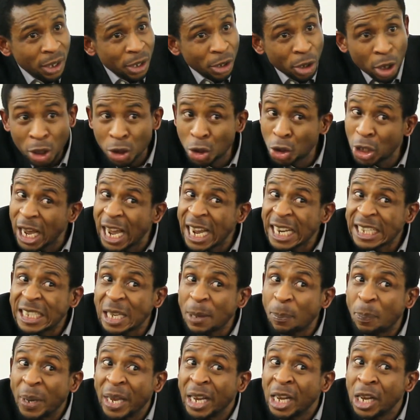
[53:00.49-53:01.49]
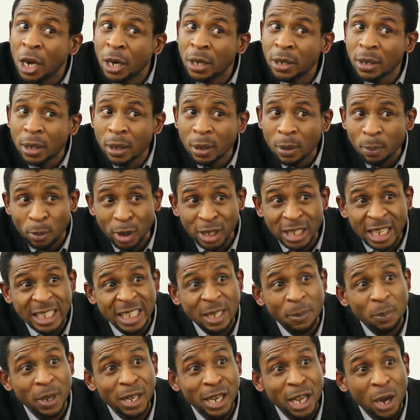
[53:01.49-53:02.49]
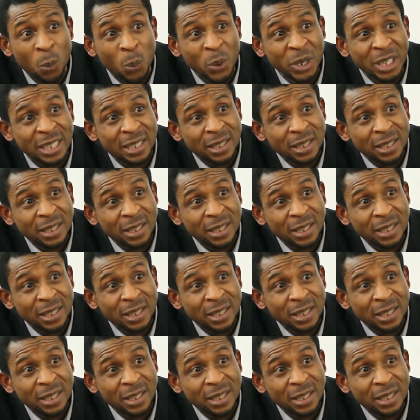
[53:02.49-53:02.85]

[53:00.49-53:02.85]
Not 80 billion, but 80 billion